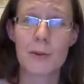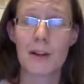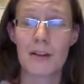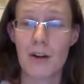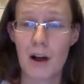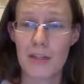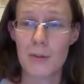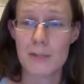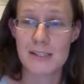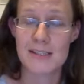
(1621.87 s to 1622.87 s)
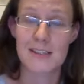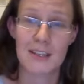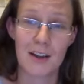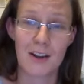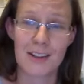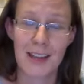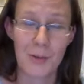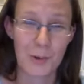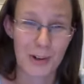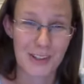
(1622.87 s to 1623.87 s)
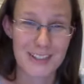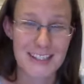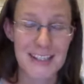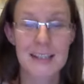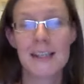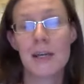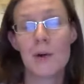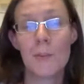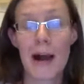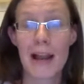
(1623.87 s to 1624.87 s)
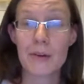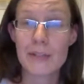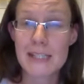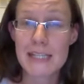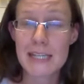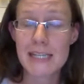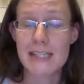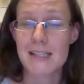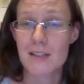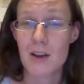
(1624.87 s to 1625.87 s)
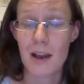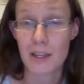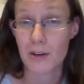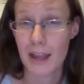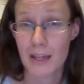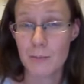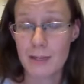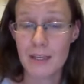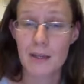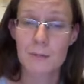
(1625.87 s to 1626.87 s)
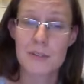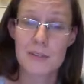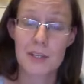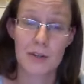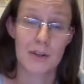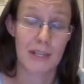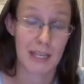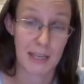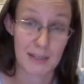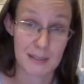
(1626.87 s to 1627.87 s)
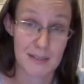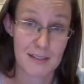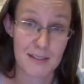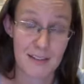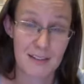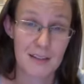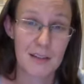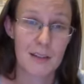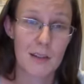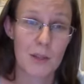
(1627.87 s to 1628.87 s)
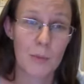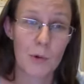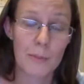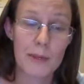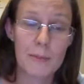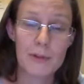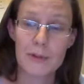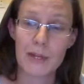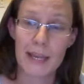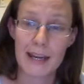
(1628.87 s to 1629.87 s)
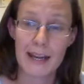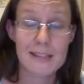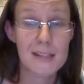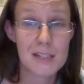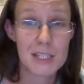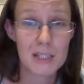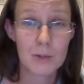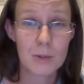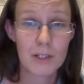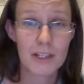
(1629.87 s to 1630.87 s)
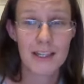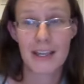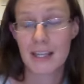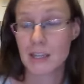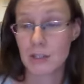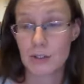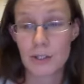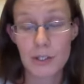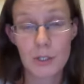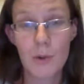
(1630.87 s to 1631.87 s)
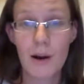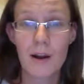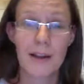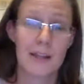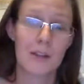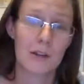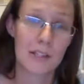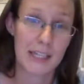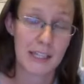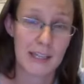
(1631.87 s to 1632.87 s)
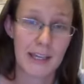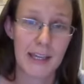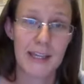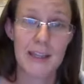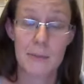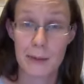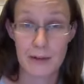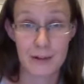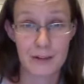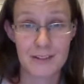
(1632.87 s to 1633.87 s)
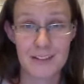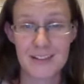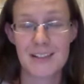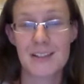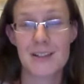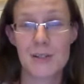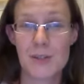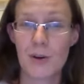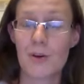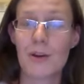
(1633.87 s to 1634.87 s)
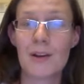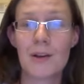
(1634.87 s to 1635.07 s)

of author business in the online worlds. Piracy is not your enemy, obscurity is. The more people who get access to your work and learn who you are and learn that they like it, the better. So